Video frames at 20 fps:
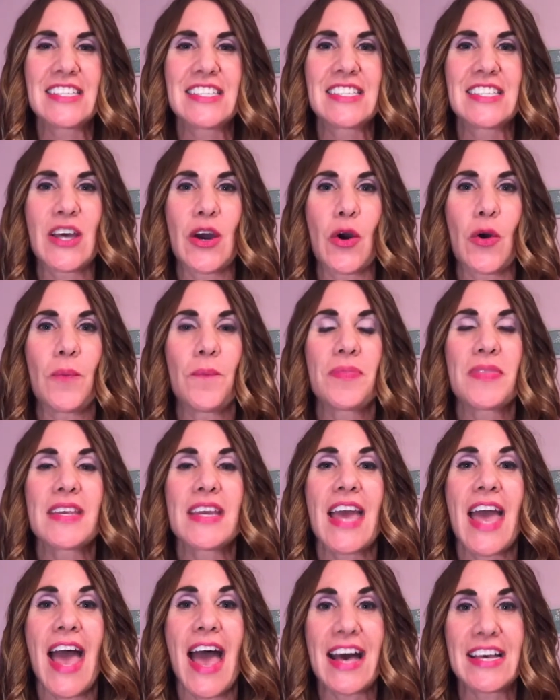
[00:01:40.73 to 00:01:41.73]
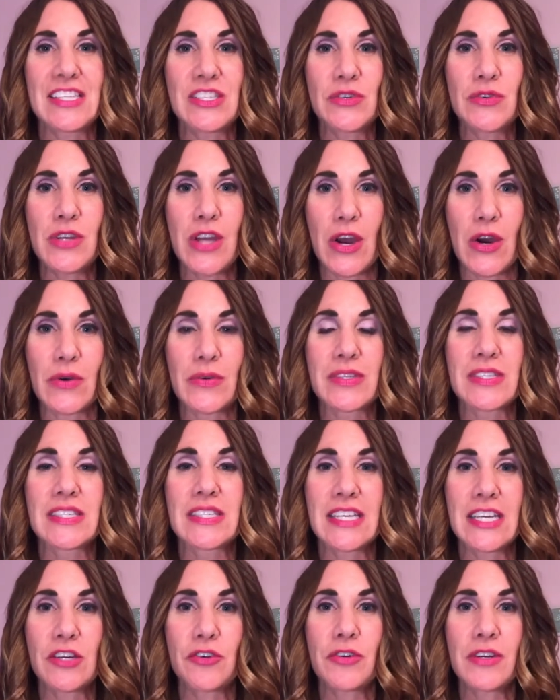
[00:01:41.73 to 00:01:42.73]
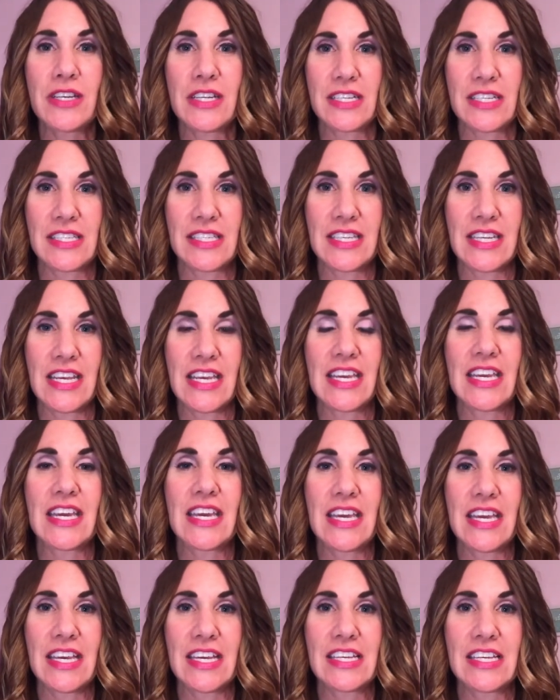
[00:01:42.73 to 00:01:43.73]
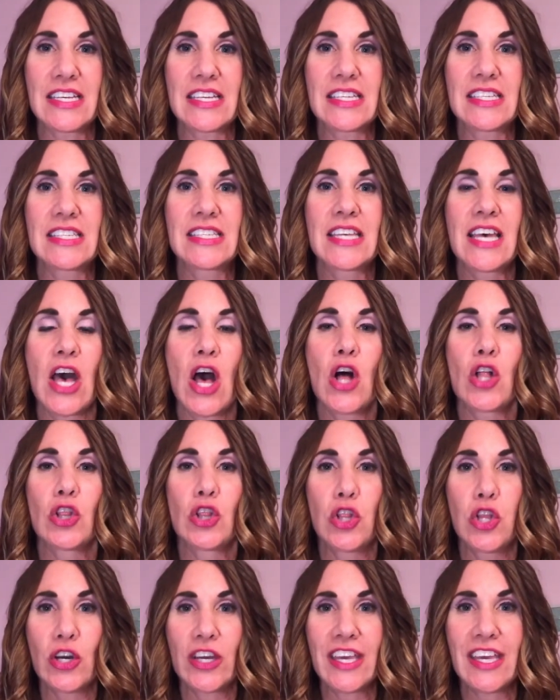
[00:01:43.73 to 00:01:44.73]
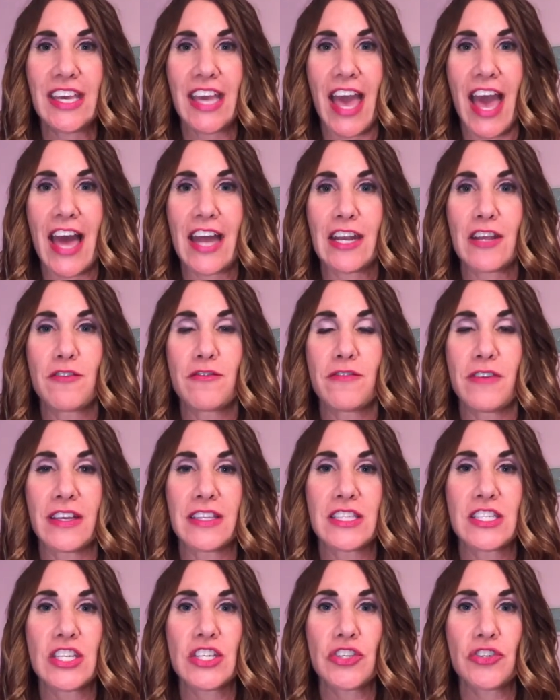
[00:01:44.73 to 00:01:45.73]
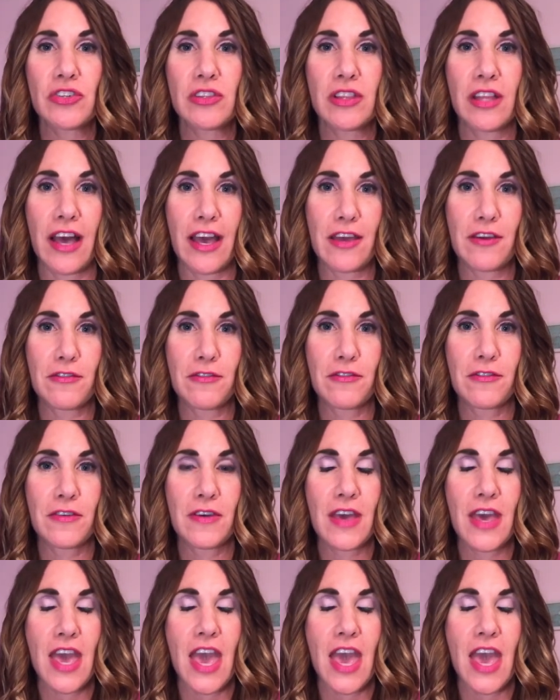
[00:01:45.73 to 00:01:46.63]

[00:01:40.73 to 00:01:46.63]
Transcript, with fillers: So, as you know, synchronicity is looking at events in your life